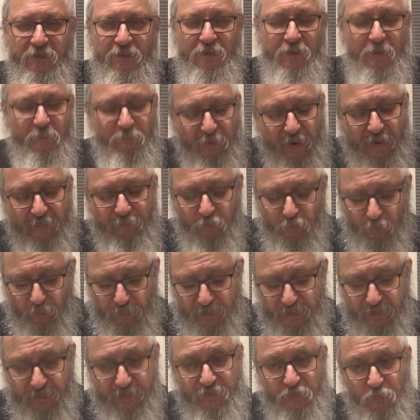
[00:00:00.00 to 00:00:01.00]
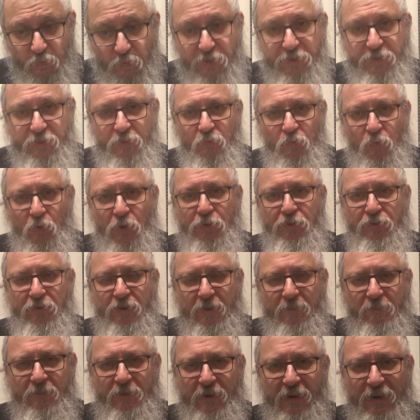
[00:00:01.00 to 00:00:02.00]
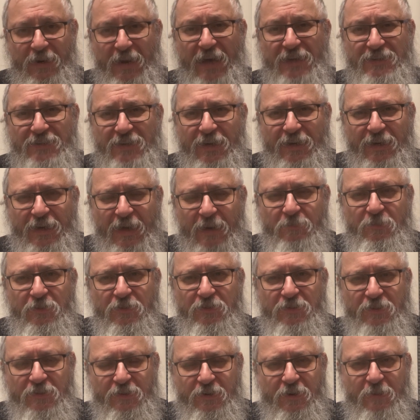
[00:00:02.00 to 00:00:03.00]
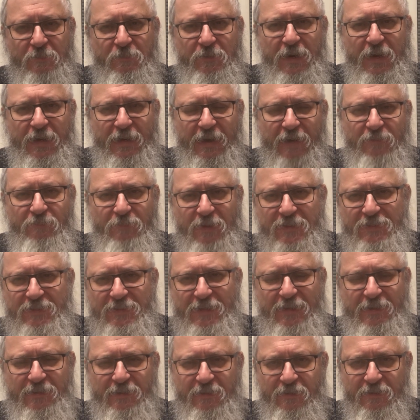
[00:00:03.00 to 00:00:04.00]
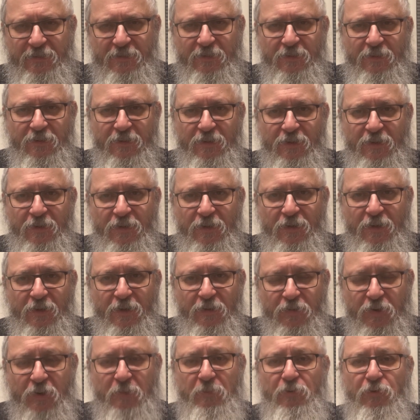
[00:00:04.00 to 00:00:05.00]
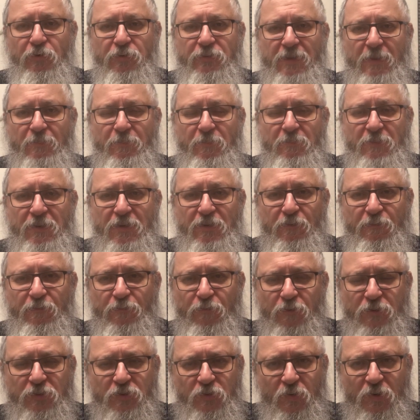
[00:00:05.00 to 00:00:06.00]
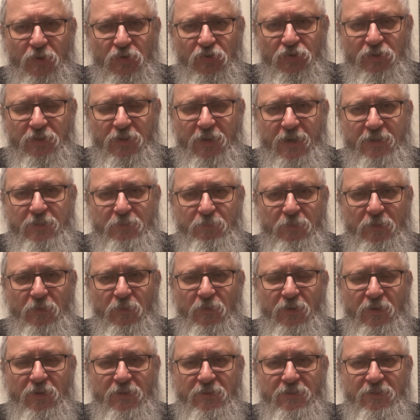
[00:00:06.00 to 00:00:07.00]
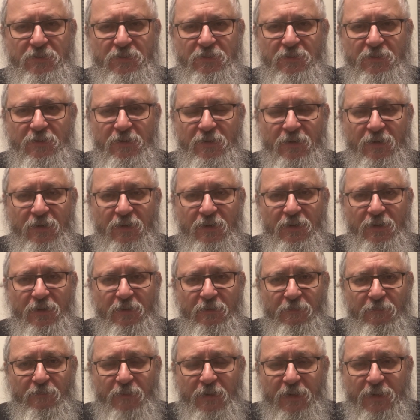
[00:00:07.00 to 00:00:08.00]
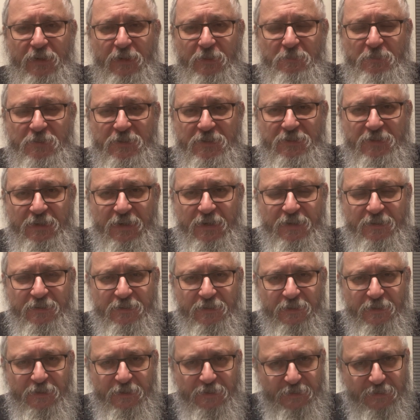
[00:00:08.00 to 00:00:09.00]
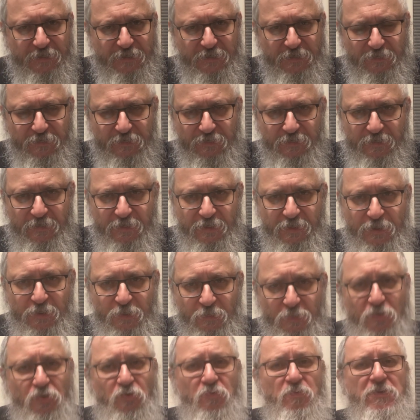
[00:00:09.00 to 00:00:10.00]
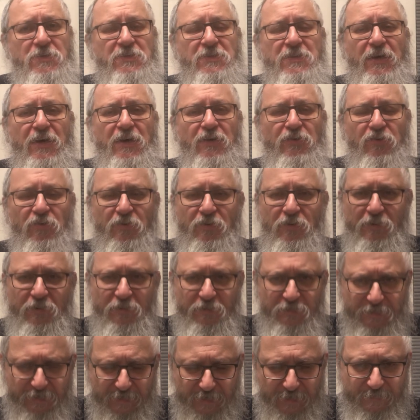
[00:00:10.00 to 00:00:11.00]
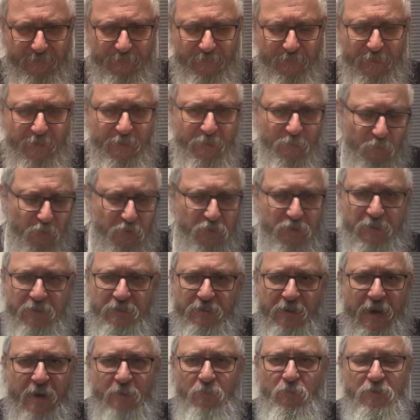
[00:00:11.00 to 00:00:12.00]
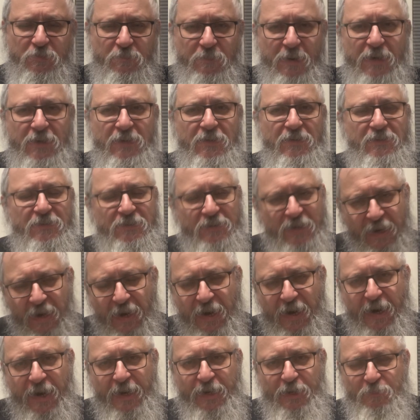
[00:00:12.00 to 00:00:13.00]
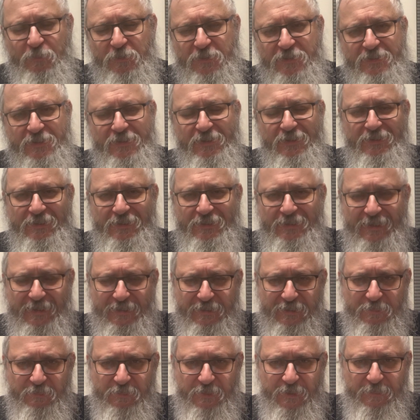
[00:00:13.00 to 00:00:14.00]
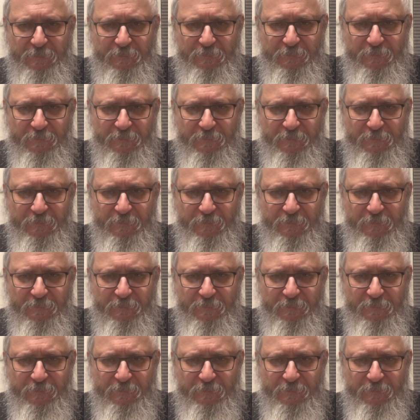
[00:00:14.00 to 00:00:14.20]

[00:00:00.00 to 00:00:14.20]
a private audience with the Rebbe. And as I came into the Rebbe and I gave my zettel, the Rebbe looked up at me and the first question he asked me was, Welche Masechta lernst du? Which Masechta are you learning? Which at the time was Makis, and he proceeded to test me.